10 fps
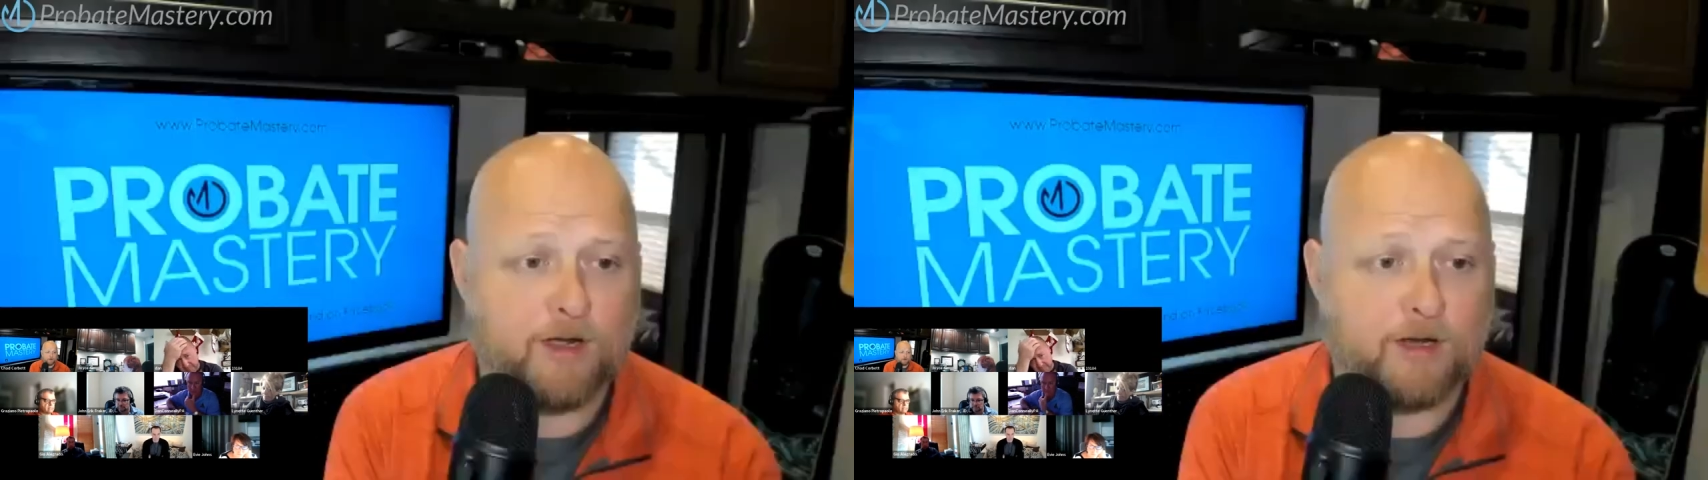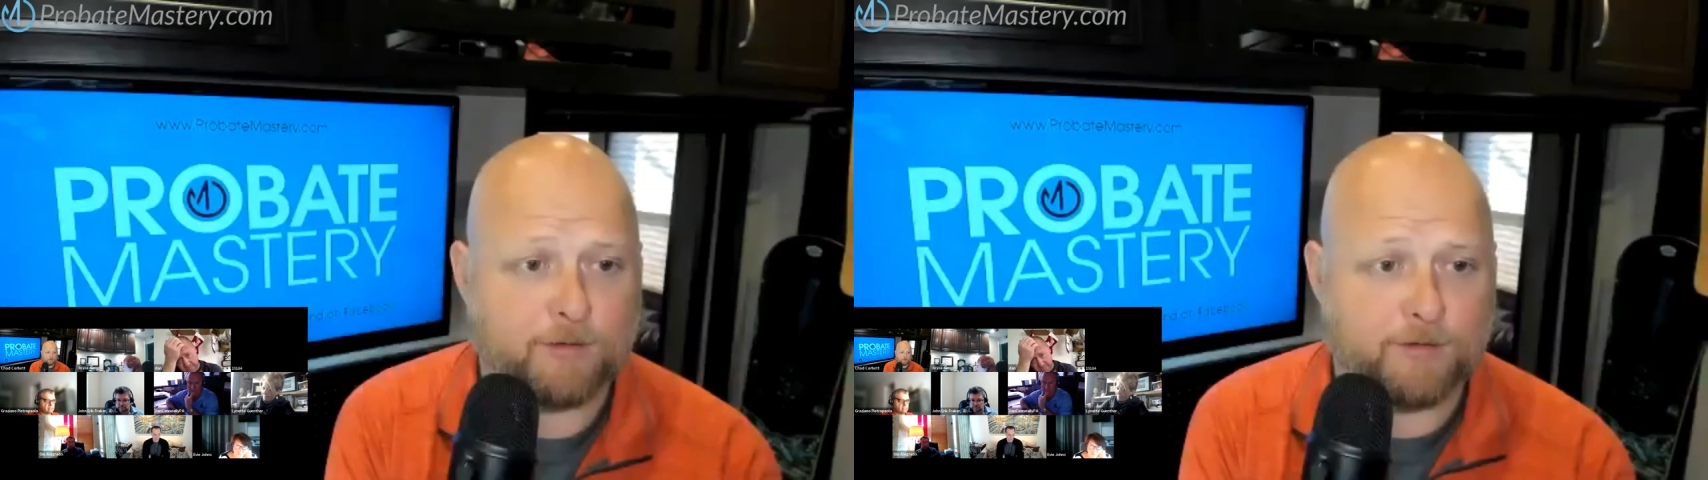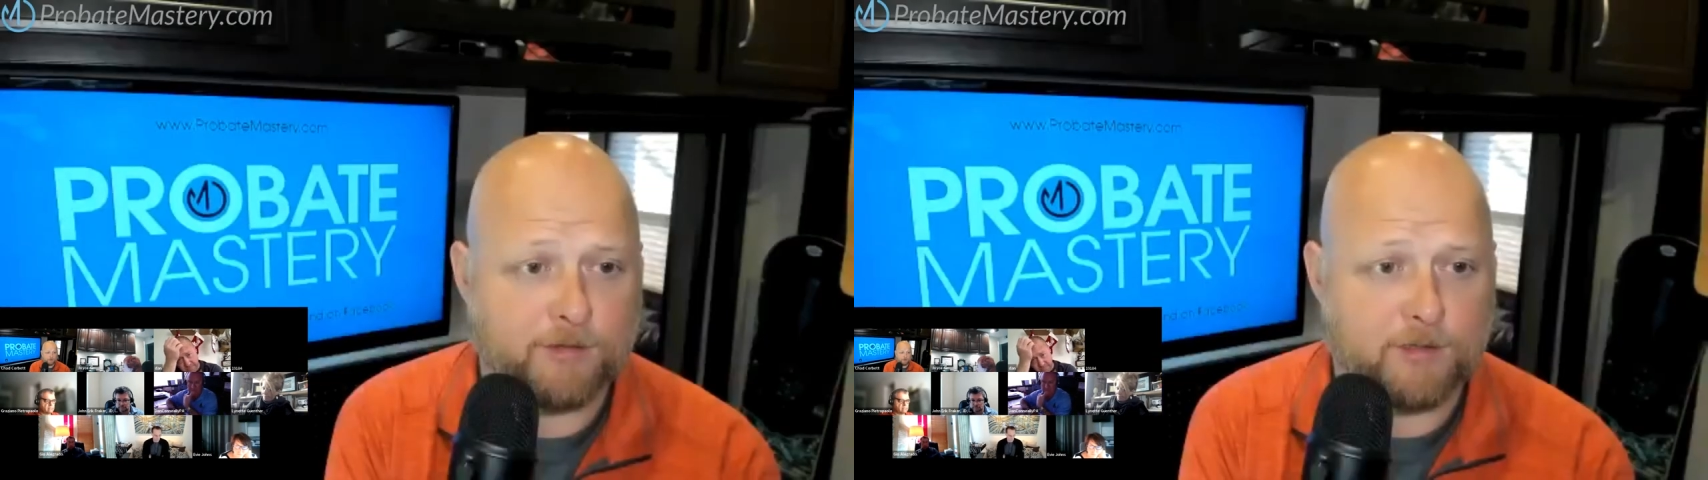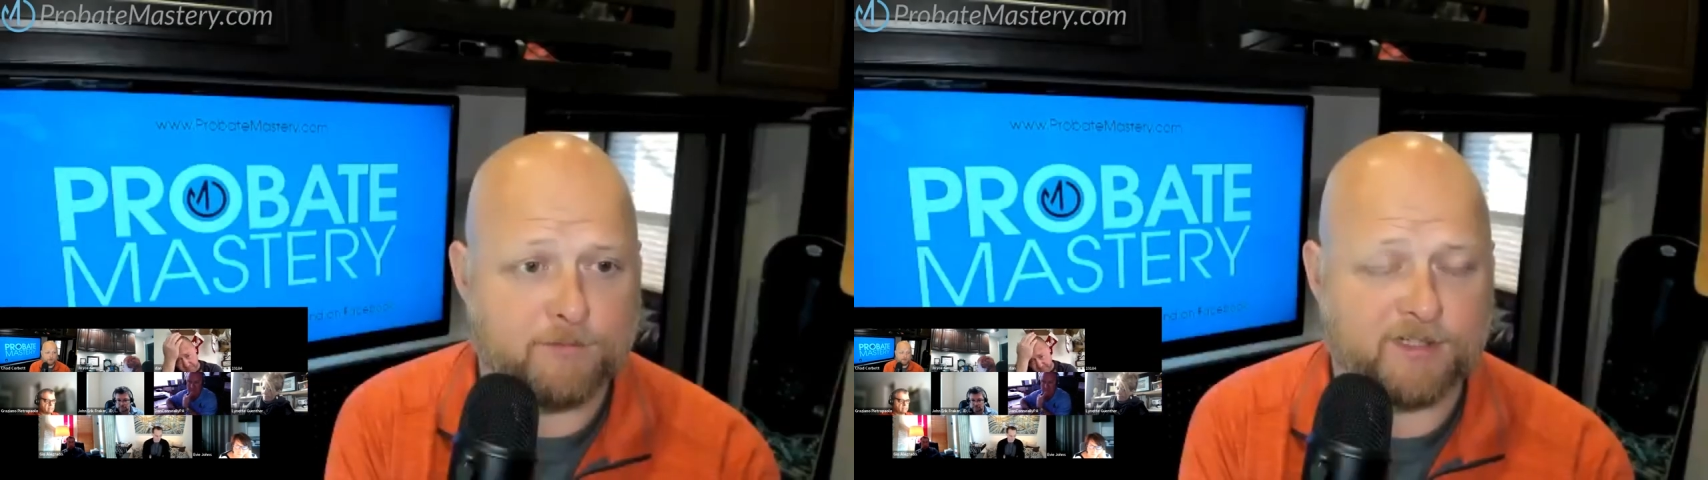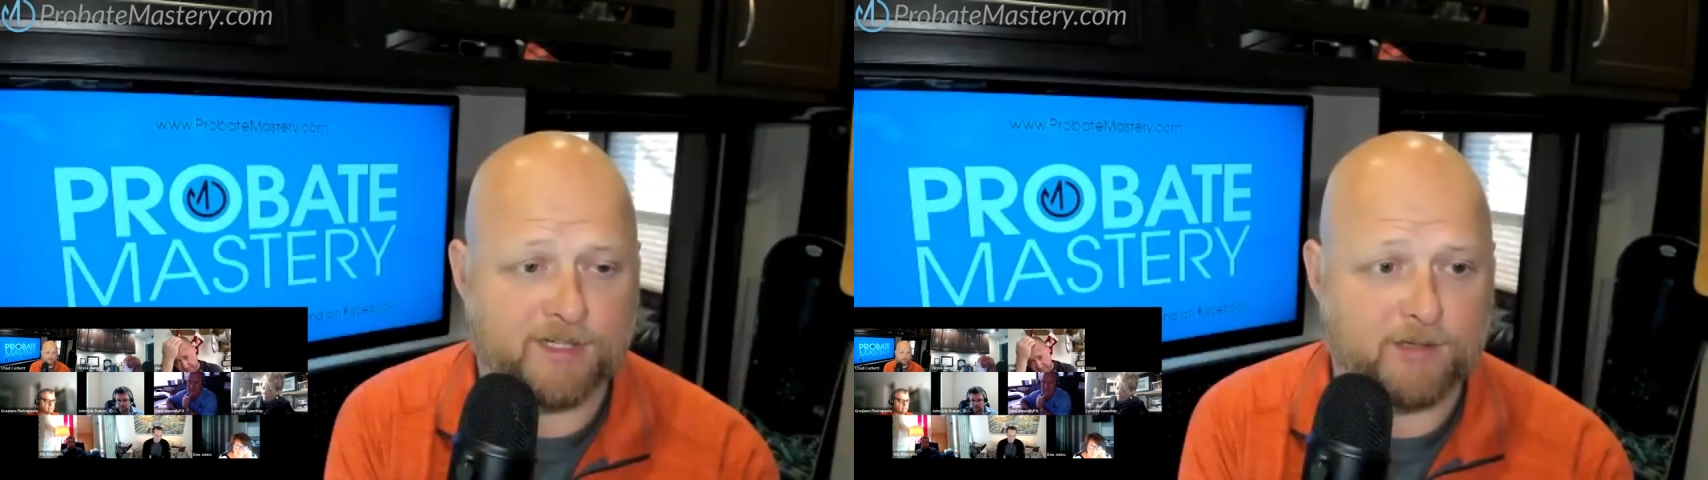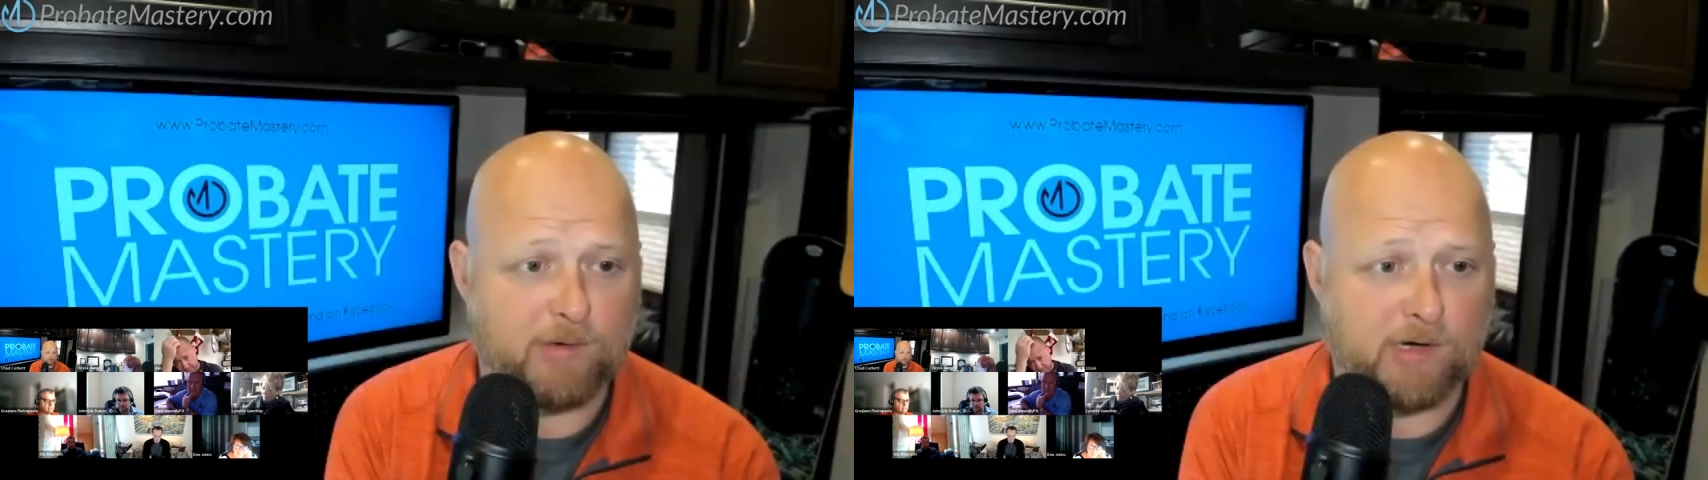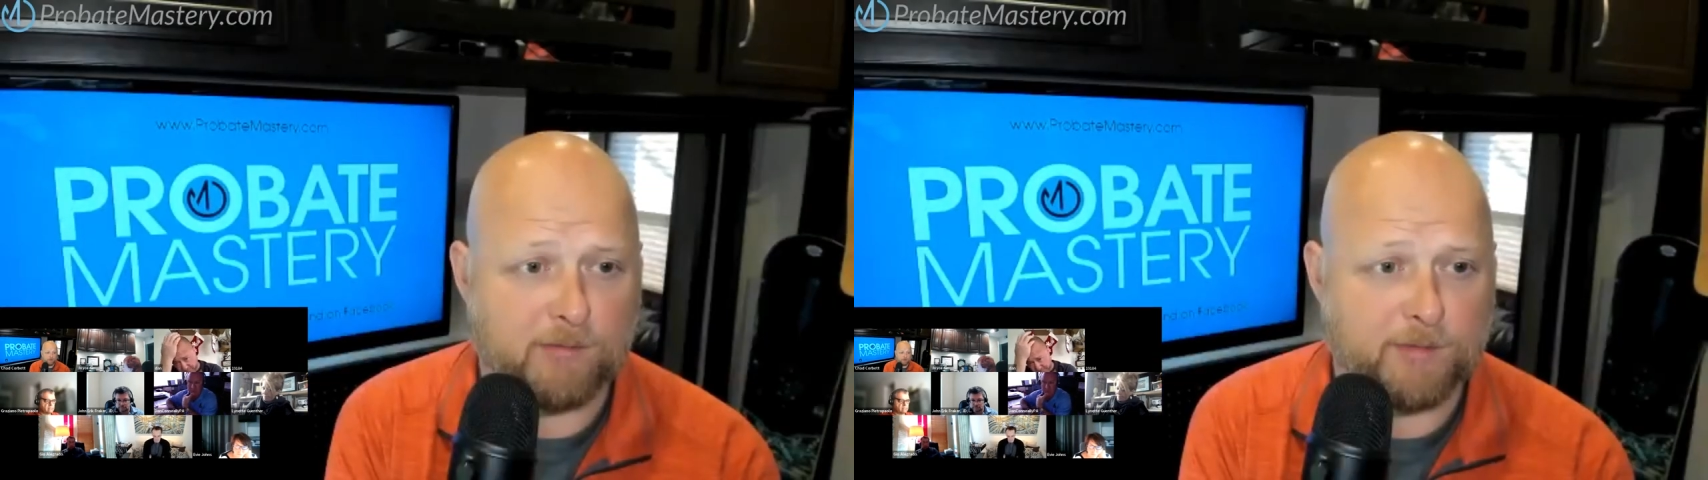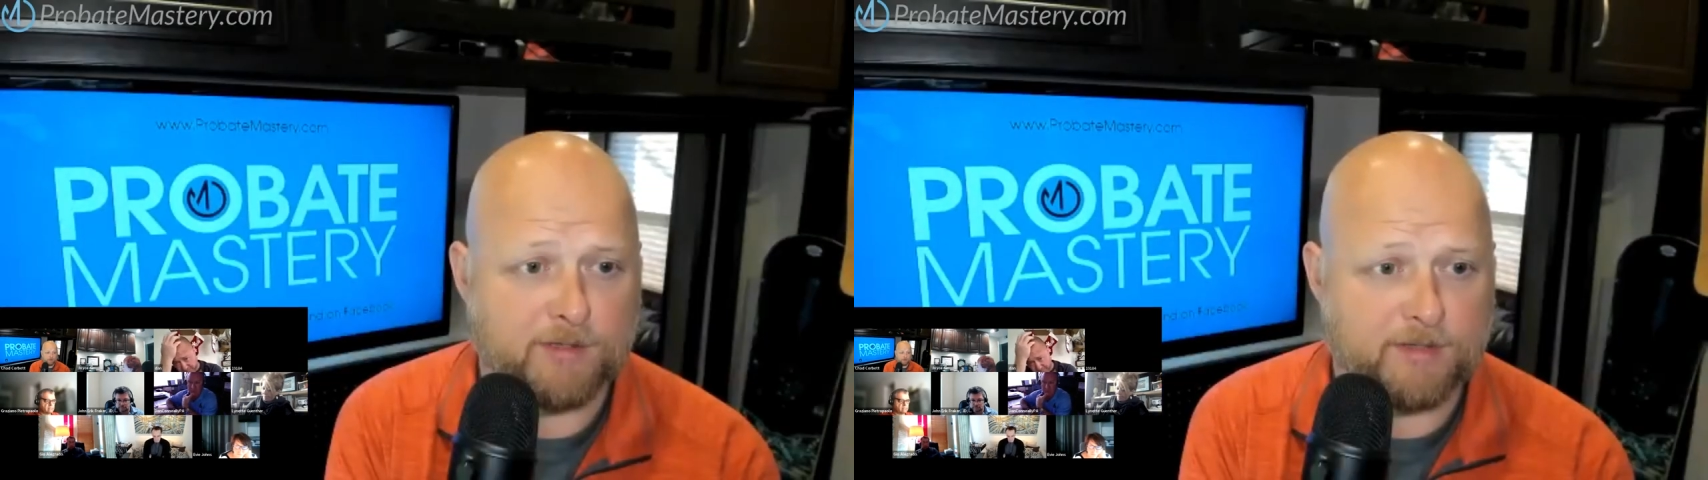to talk to a servicing department